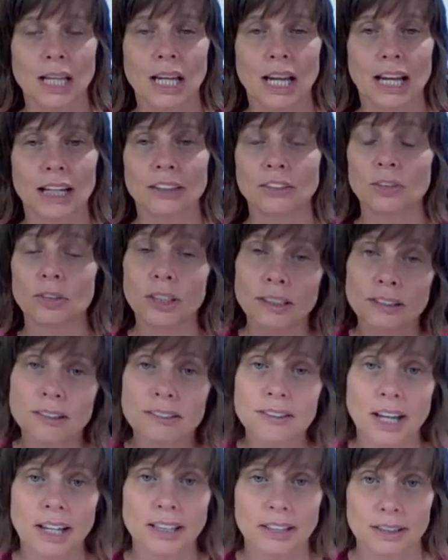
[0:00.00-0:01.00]
And you need to
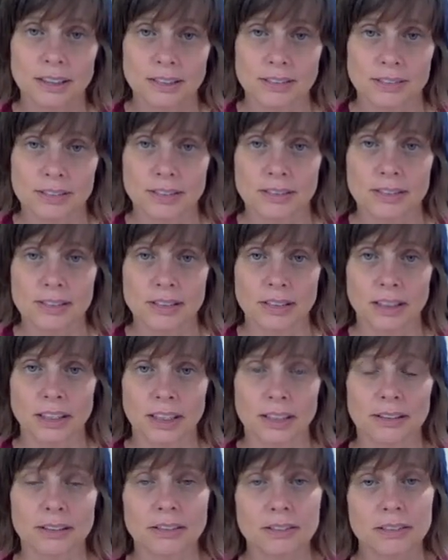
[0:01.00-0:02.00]
take it
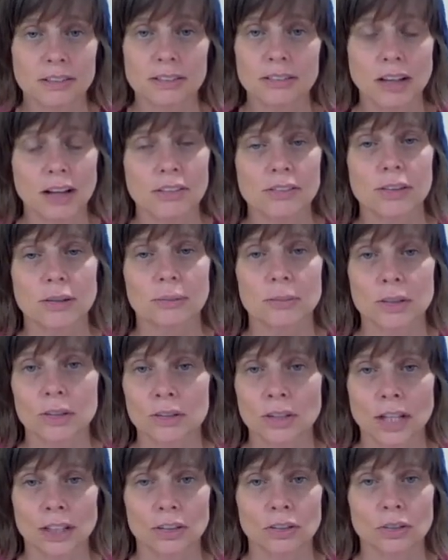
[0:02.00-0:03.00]
consistently. This is not something
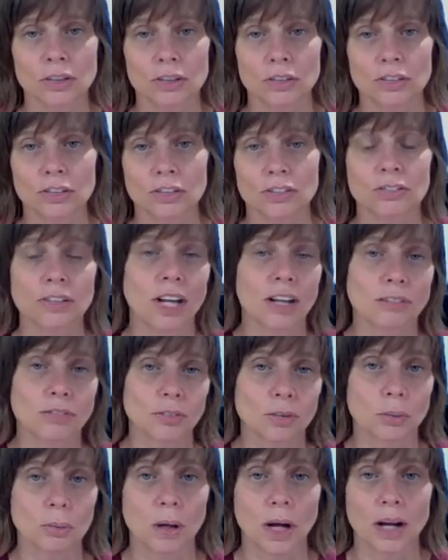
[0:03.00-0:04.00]
that you can just take
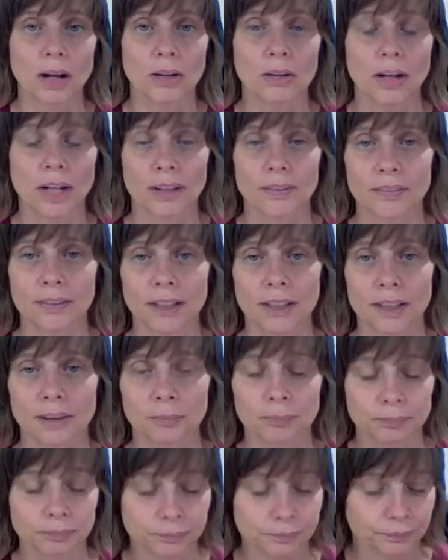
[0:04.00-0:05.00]
for a while and
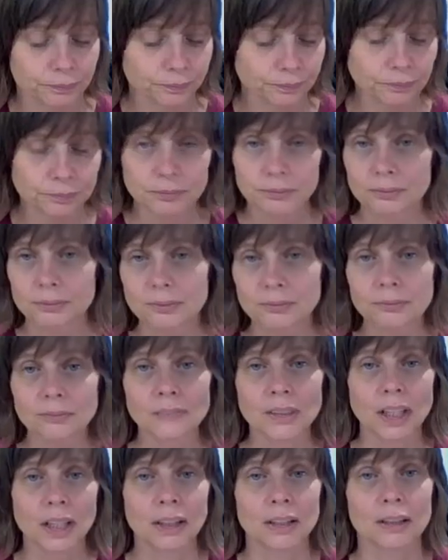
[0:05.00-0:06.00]
then
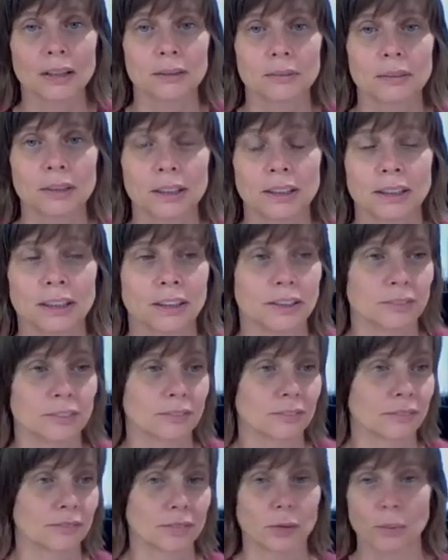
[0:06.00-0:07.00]
uh,
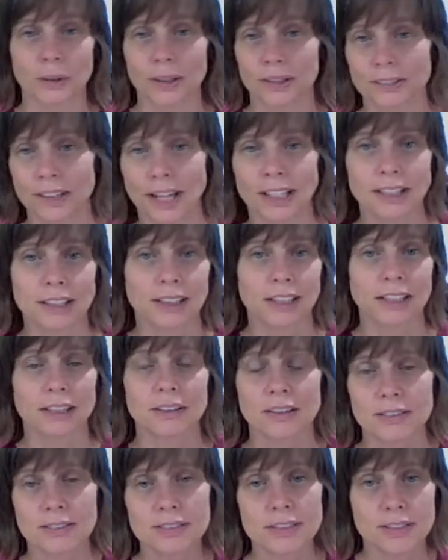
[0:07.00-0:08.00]
quit taking it.
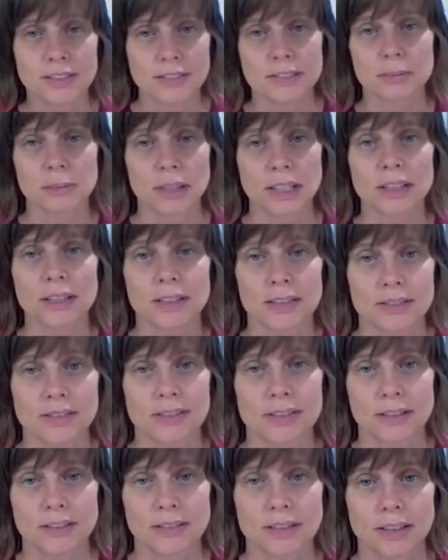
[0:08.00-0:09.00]
This needs to be
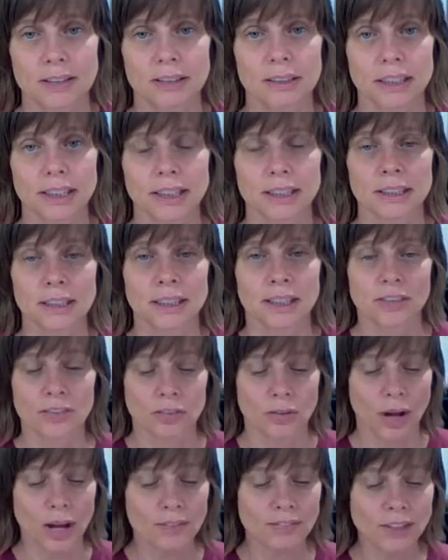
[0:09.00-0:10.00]
consistently.
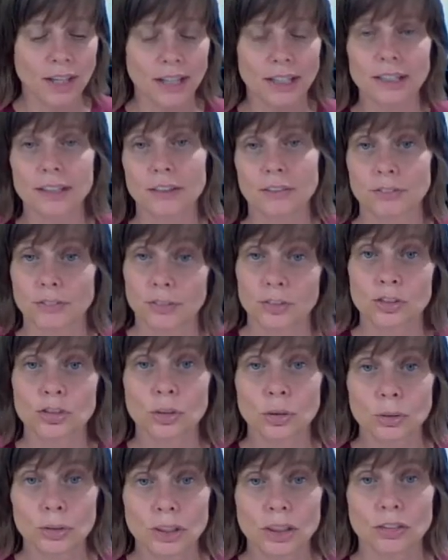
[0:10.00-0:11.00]
So I've taken it for two
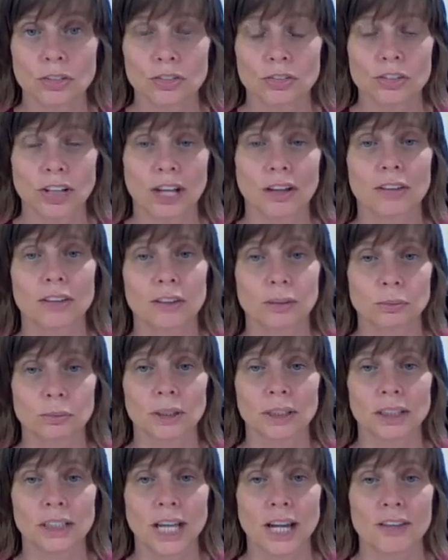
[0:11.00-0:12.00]
years now and it
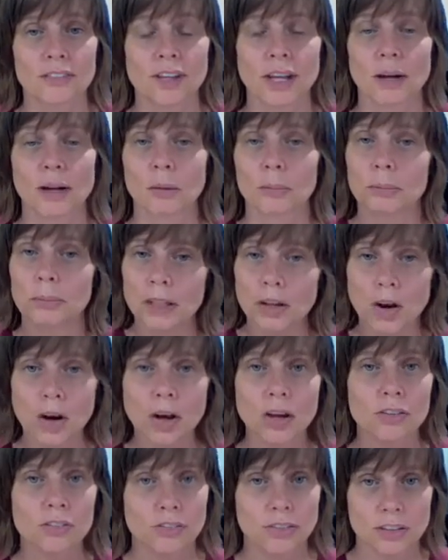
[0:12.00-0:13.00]
really has helped
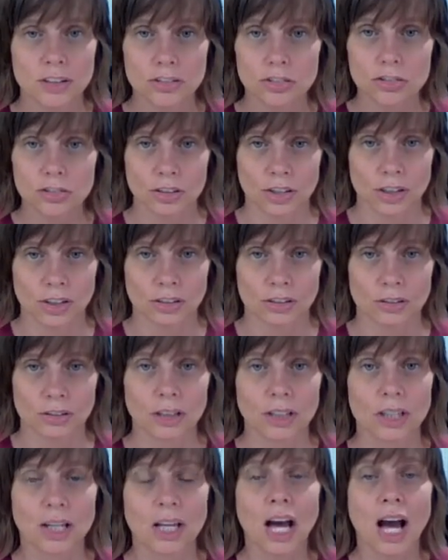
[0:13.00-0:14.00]
because this year
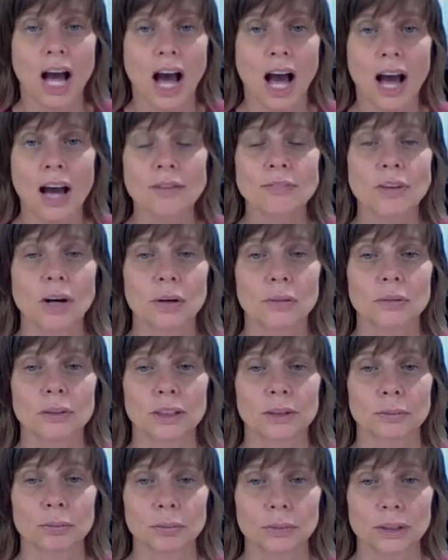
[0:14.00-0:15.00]
I've
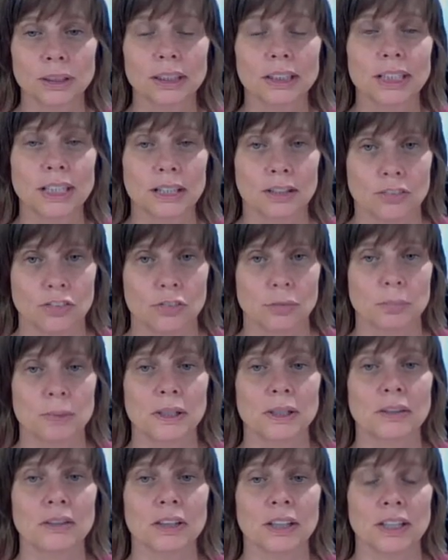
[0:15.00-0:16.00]
only really
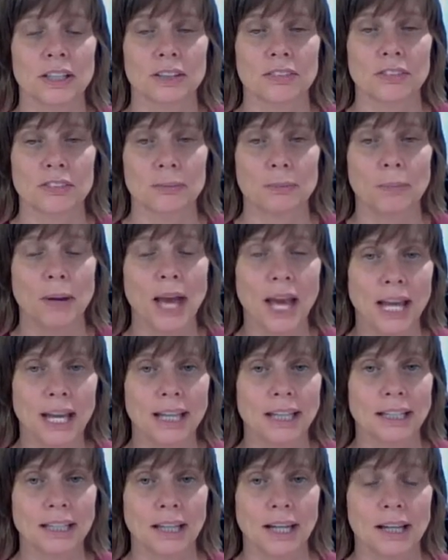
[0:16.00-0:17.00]
experienced
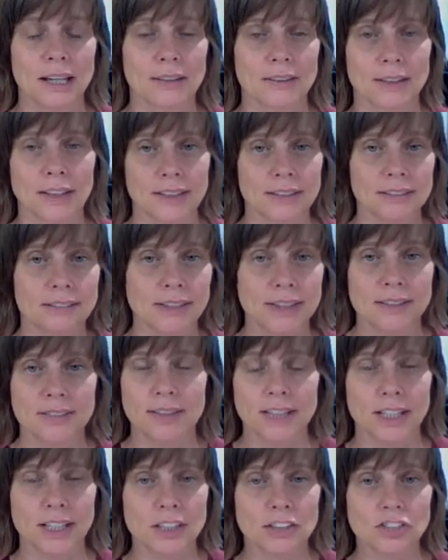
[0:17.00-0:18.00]
pain, uh, the intense
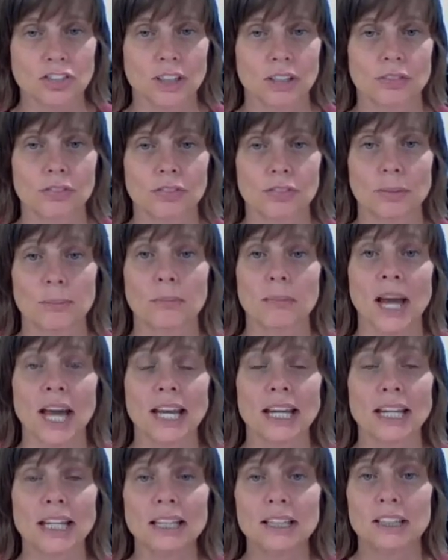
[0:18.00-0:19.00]
itching from
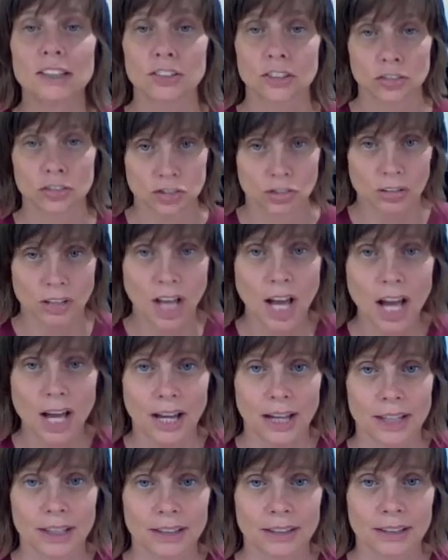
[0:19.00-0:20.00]
May to
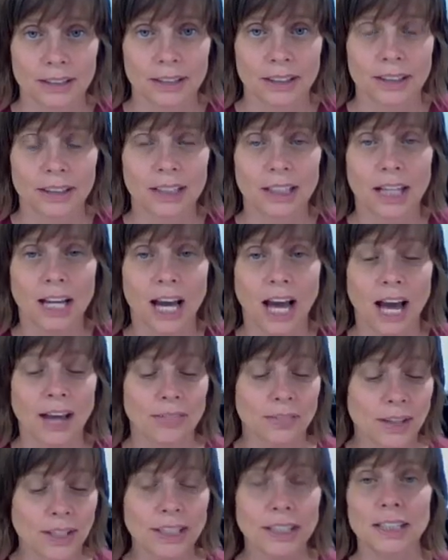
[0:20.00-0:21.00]
July. I
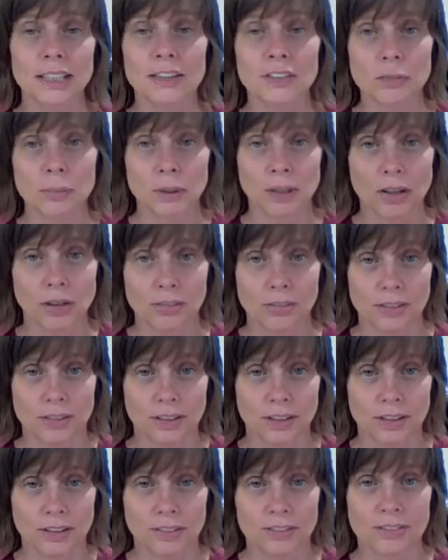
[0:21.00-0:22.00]
think it is because of
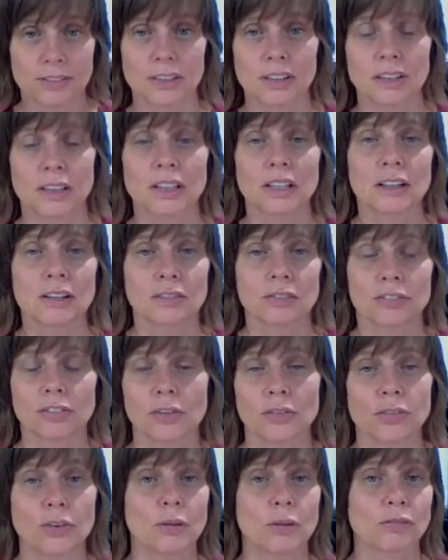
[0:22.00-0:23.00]
this for,
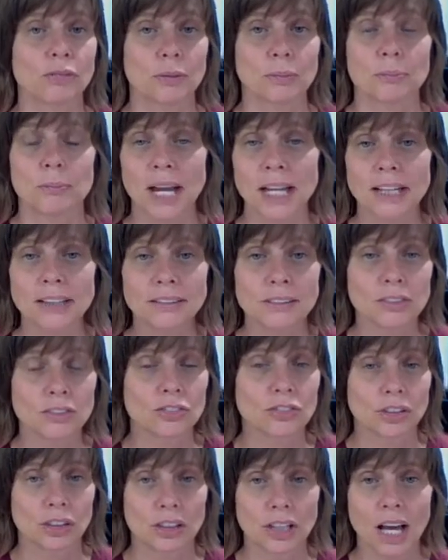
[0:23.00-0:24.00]
so from May to
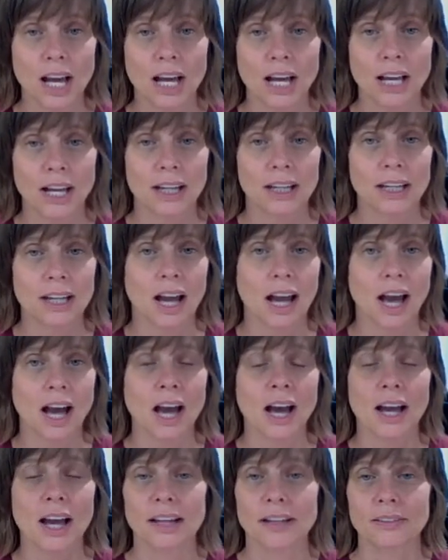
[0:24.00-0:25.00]
July,
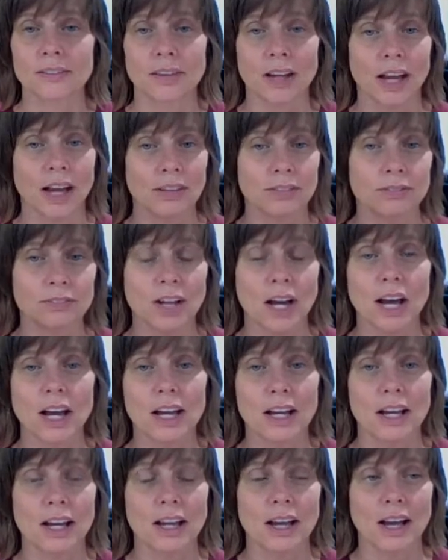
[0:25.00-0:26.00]
I have
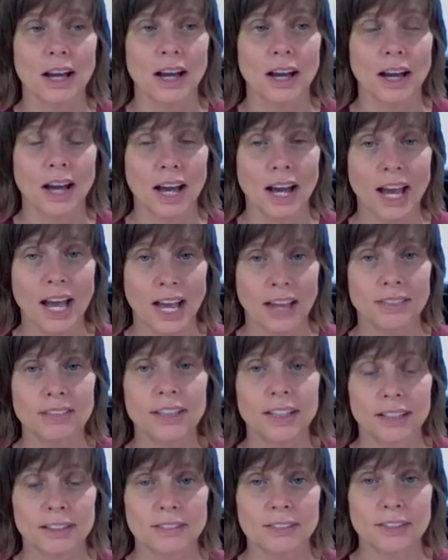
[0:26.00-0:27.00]
not, I had
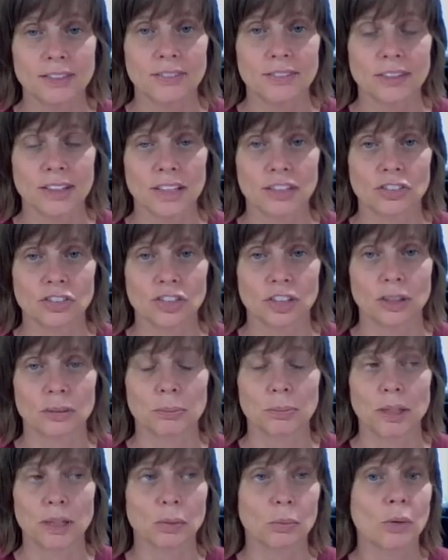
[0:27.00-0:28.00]
the intense itching,
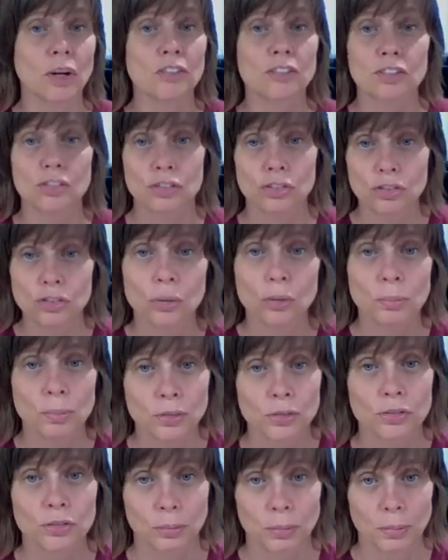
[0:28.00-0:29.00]
but it wasn't super,
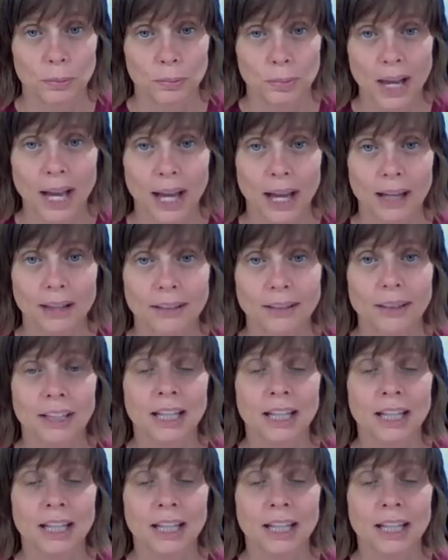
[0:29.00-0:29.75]
super bad.